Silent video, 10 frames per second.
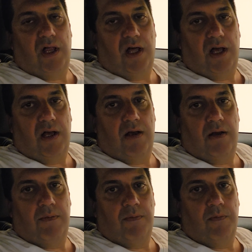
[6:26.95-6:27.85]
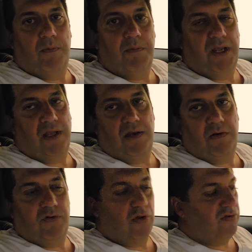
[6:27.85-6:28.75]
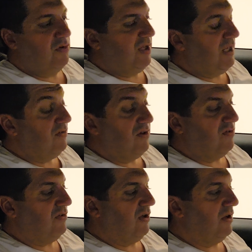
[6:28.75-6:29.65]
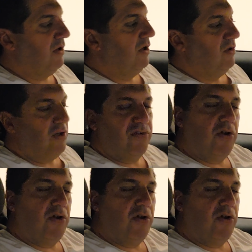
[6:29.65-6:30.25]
and it's also the easiest to